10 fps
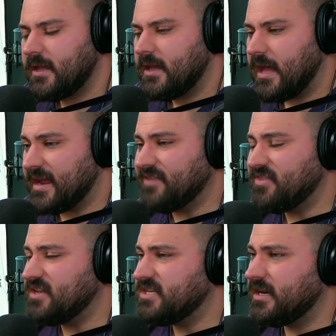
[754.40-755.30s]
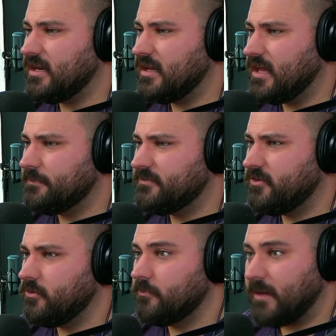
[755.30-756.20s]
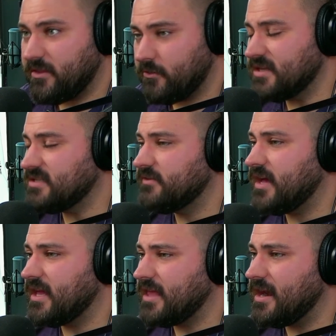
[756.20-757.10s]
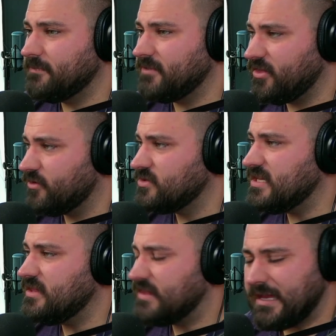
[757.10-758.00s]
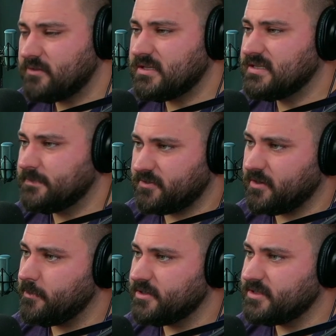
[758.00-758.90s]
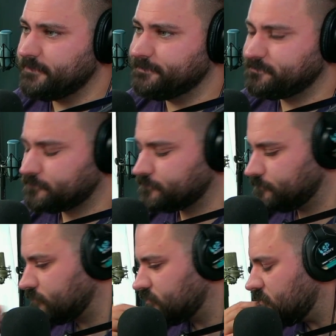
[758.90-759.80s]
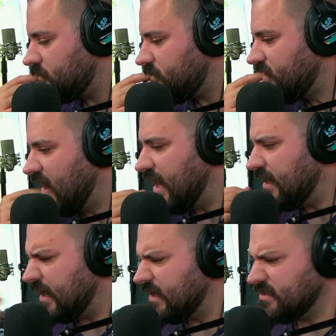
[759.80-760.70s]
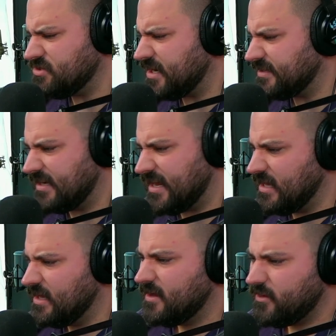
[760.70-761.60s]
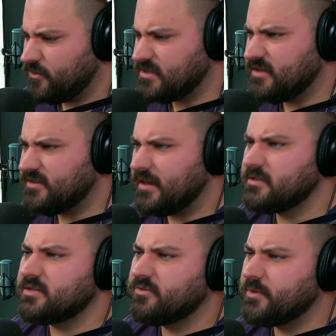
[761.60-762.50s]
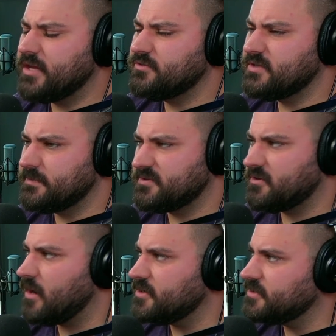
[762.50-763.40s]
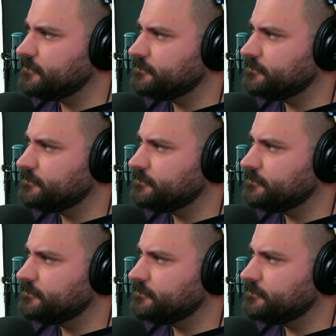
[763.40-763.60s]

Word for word: I got that channel up to, by the grace of God, got it up to 13,000 subscribers. And I just checked today, 13,300 subscribers.